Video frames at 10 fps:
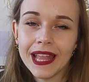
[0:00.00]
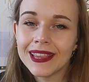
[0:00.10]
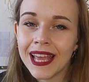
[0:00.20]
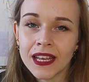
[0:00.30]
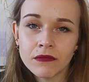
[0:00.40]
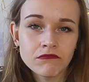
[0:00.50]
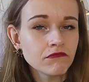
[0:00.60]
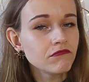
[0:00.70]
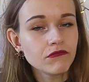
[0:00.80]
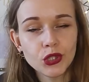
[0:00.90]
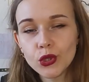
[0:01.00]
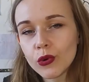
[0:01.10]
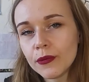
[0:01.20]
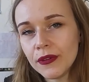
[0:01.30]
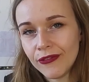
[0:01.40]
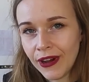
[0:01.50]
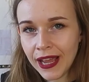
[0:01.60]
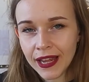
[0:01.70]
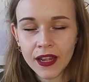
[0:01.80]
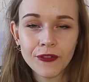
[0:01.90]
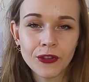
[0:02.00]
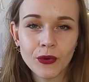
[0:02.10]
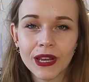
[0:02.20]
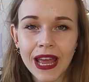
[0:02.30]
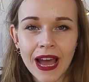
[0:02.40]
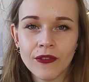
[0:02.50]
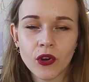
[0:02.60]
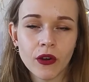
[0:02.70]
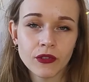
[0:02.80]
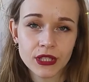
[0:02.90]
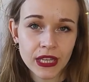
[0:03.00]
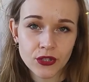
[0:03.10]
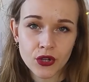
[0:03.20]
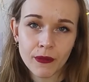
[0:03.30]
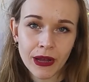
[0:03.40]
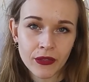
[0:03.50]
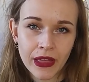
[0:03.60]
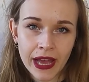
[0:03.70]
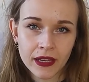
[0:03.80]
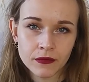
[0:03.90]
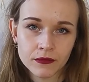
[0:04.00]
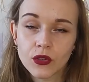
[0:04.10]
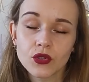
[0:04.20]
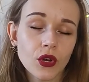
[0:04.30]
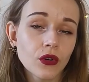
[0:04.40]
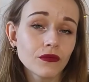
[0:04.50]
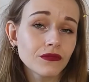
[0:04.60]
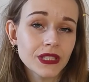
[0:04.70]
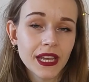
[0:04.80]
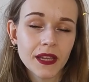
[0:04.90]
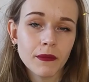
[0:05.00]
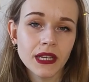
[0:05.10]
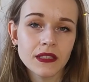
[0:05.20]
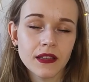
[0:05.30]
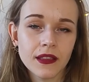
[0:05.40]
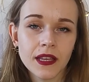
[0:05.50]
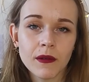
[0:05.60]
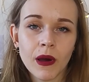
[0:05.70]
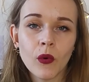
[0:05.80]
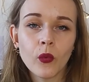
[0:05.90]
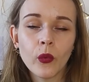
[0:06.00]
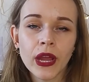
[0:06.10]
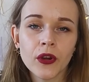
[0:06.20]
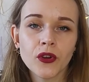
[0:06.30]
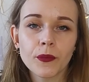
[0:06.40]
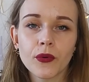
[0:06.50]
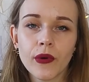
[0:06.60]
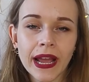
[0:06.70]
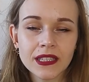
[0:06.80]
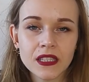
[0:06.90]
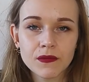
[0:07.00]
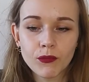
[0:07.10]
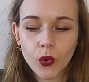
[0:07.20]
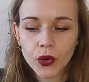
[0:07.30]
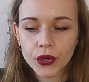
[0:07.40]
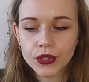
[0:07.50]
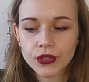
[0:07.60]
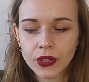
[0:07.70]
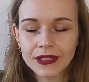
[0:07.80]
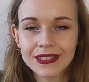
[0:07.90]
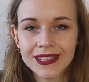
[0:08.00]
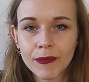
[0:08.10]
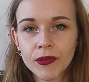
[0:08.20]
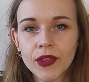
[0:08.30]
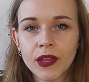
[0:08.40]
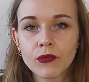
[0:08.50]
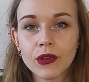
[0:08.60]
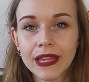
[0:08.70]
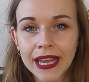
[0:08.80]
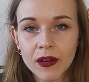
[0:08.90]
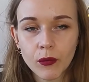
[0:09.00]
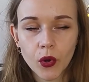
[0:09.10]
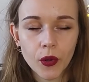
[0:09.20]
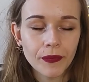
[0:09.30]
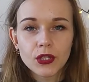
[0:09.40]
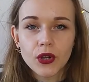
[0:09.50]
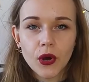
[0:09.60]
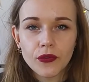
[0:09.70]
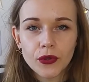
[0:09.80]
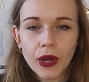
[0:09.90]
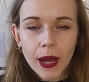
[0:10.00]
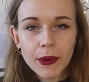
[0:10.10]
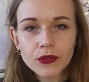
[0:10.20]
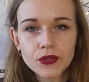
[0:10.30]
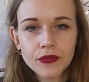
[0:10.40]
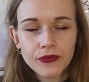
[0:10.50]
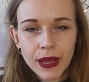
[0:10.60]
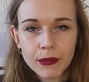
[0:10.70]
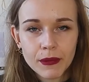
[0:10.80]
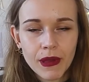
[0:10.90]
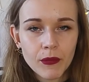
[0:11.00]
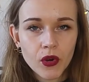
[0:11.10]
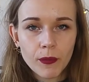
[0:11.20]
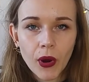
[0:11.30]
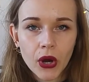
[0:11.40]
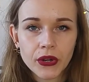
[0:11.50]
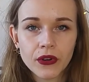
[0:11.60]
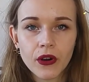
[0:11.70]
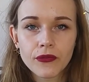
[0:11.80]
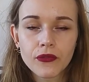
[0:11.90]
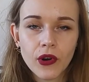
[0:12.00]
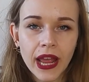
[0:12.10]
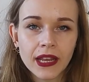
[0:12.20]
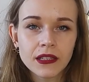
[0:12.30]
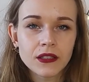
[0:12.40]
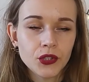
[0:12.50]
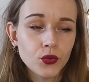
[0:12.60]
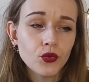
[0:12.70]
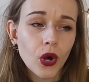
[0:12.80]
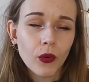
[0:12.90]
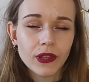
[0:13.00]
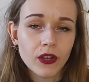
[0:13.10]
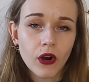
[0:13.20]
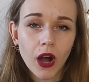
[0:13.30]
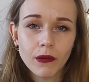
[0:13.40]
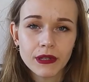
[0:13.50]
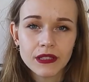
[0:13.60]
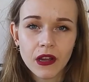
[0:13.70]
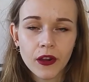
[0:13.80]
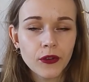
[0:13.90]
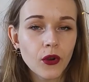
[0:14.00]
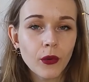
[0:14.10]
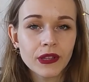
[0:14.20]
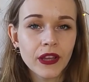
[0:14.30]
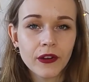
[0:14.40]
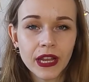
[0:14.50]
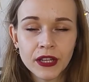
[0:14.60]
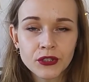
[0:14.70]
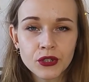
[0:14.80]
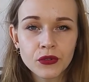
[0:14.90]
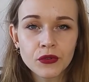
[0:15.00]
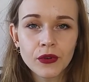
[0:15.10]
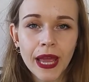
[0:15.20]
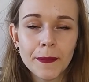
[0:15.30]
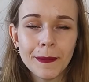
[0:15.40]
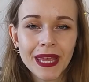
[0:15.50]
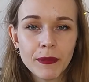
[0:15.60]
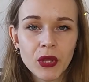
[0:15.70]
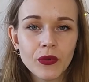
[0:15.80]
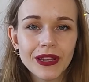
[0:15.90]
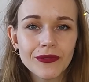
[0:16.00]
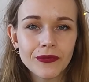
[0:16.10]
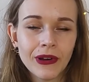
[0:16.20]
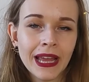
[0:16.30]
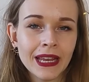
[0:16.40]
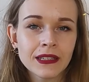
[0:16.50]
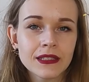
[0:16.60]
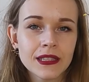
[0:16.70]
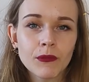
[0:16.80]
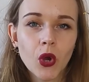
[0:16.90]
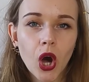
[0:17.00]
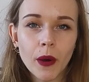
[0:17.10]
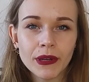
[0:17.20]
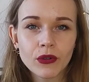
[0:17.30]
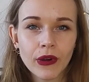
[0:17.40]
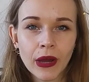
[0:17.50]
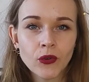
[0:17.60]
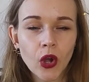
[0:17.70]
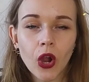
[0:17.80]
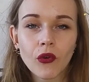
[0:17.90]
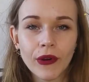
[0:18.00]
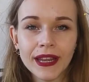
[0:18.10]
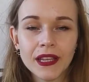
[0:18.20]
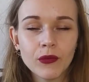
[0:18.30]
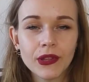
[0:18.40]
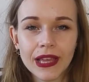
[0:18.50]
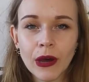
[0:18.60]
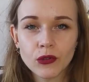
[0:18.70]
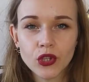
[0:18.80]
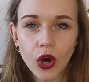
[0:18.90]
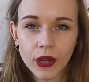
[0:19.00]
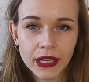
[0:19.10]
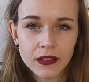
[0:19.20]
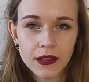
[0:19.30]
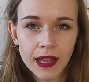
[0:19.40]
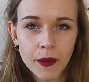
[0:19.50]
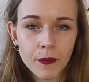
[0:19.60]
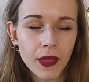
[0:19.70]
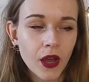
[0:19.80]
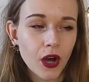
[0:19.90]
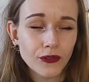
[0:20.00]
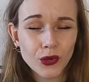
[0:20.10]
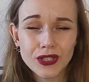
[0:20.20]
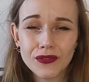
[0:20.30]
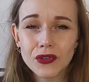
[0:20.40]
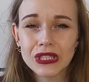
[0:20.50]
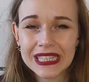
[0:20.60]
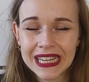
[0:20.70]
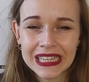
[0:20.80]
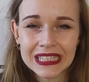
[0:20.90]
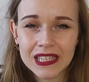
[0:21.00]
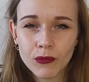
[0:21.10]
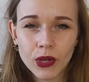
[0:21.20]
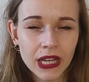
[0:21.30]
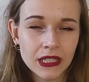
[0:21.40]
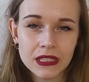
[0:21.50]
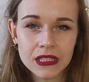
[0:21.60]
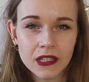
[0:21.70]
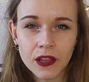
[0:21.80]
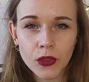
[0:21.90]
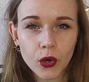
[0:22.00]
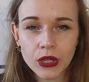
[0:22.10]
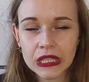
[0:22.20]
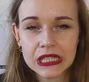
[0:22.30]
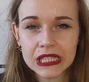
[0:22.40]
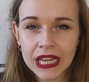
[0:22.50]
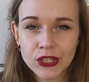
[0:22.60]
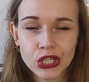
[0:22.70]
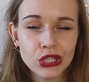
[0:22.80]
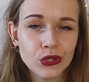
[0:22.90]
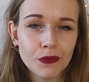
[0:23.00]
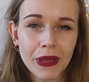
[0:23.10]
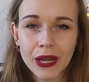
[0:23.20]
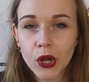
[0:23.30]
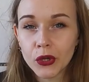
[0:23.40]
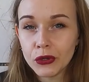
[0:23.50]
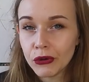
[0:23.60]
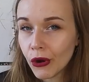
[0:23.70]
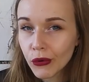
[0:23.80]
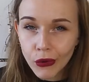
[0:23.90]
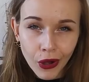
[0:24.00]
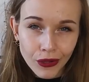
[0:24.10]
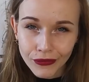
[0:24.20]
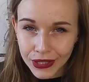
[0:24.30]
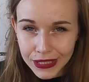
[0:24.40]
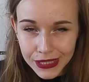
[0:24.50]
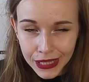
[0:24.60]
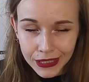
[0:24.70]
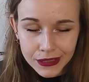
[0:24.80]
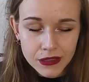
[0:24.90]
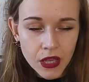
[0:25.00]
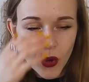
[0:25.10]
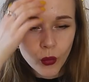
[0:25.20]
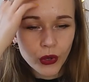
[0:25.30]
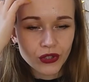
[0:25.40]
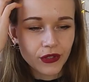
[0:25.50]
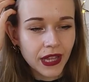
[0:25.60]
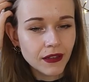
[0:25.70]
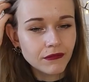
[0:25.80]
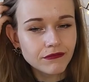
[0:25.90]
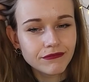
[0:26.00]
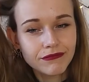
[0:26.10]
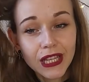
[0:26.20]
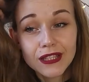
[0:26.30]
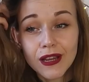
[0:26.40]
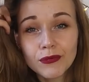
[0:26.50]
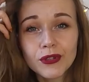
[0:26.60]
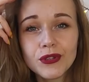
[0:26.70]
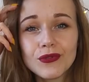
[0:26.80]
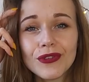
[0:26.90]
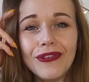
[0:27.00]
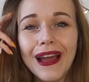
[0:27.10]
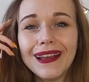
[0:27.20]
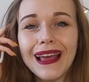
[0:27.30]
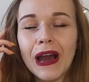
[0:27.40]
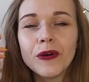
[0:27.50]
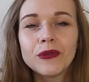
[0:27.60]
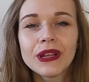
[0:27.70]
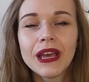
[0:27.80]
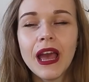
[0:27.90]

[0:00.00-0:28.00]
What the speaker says: and then you will be fine if you can have a conversation about that. So take a minute to think about where your practice borders on something relatable. You know, if you come out to a family member, a partner, a friend, you know what their hobbies are, you know what they're into, and maybe you can find some common ground already without talking to them. Of course, if you're dating someone and it's still in the early stages, you may not know all of these things, which then it's up to you to find out